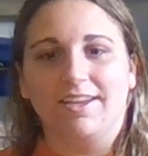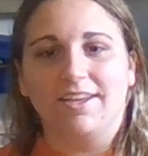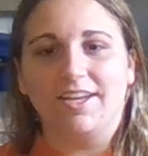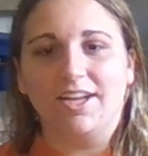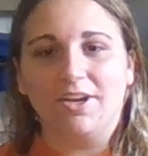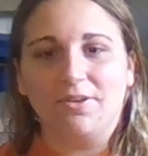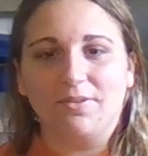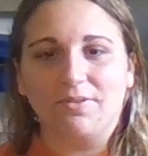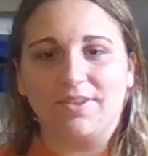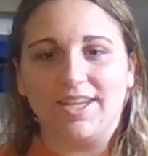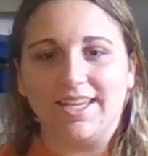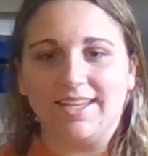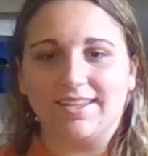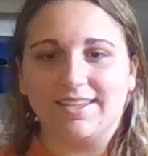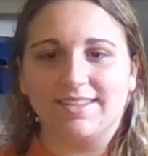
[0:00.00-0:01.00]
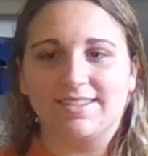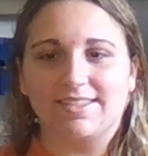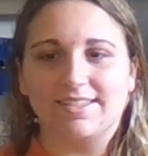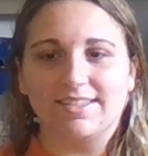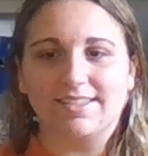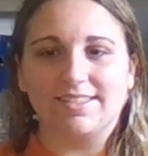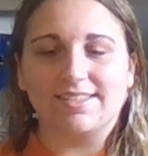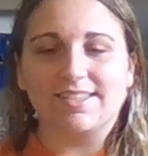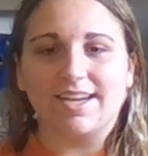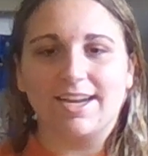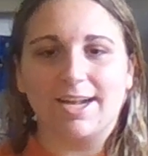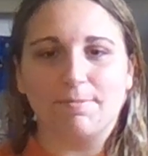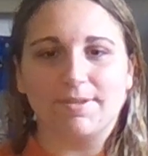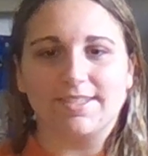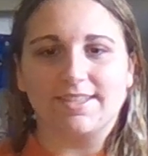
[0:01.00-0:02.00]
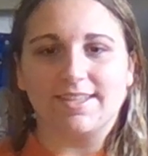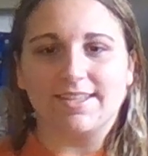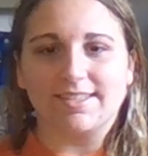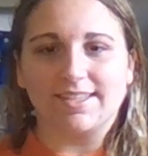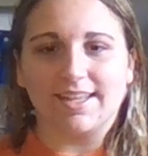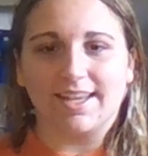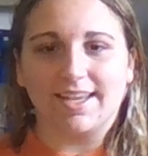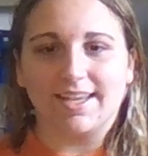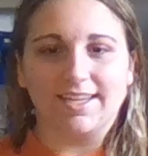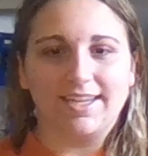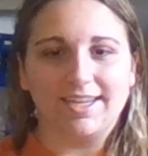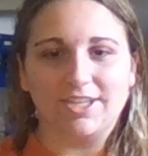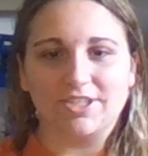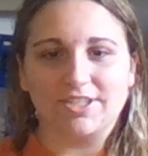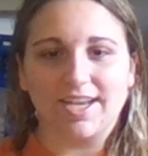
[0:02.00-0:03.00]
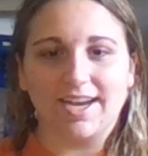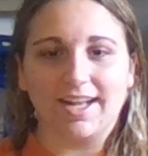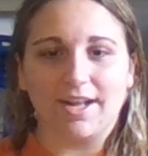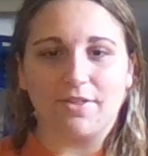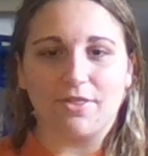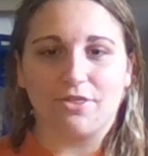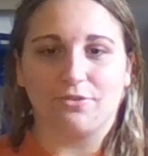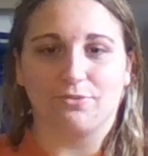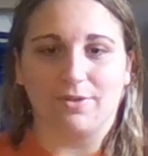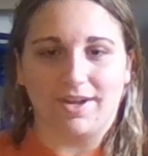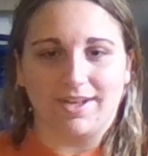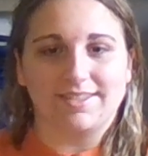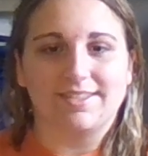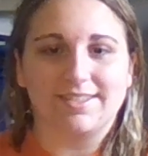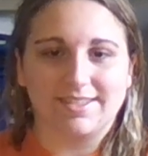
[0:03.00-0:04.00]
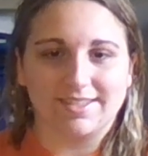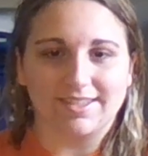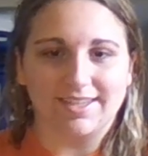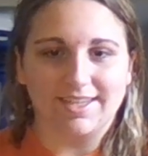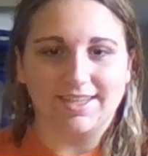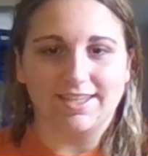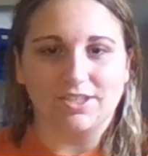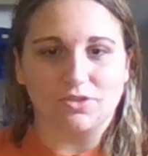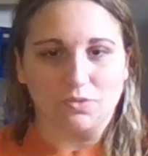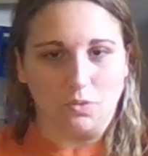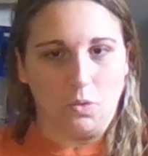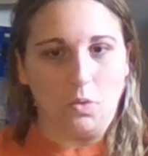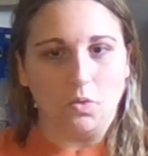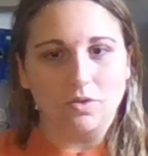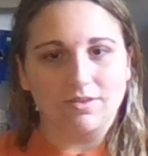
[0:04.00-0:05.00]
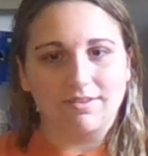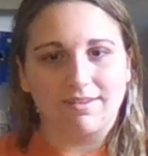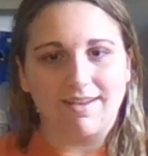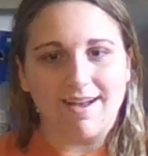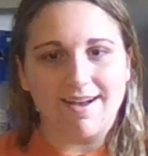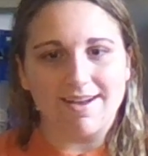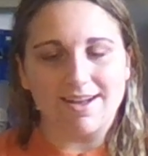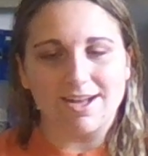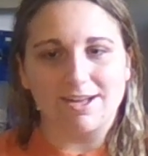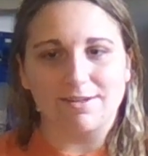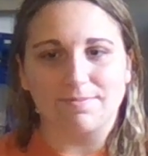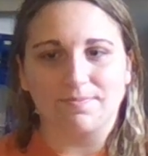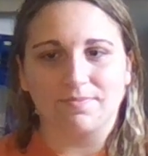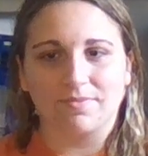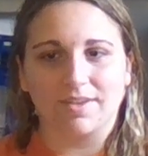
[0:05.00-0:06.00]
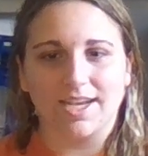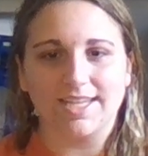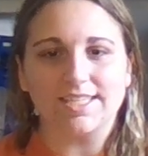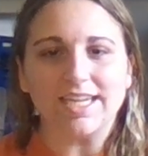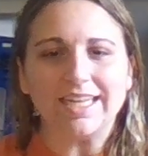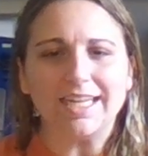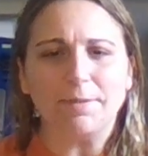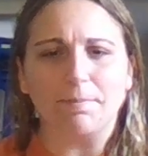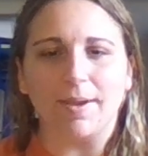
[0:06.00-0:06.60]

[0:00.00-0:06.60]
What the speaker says: he didn't sign up into this. He just kind of got thrust in this role. He's not